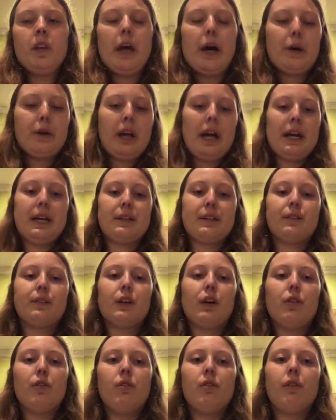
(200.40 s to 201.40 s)
Okay,
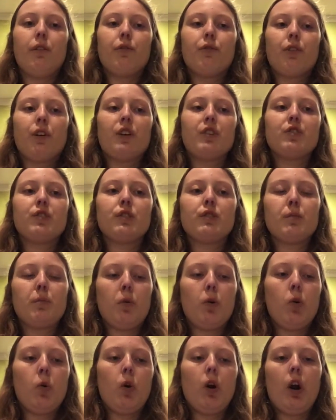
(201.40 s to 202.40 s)
so the first
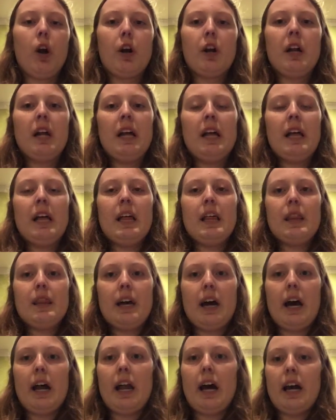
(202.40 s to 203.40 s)
pour
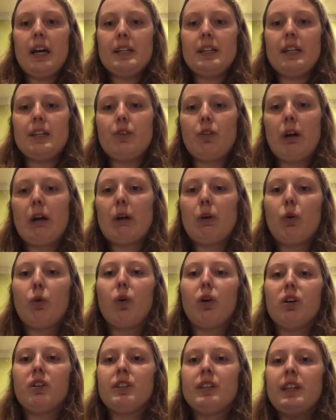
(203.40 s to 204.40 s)
that I did during
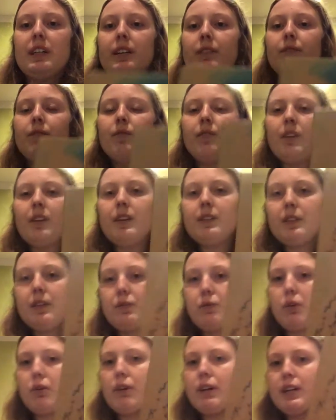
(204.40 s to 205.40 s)
quarantine is
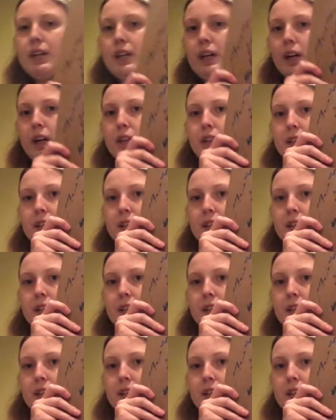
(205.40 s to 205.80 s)
this one right here.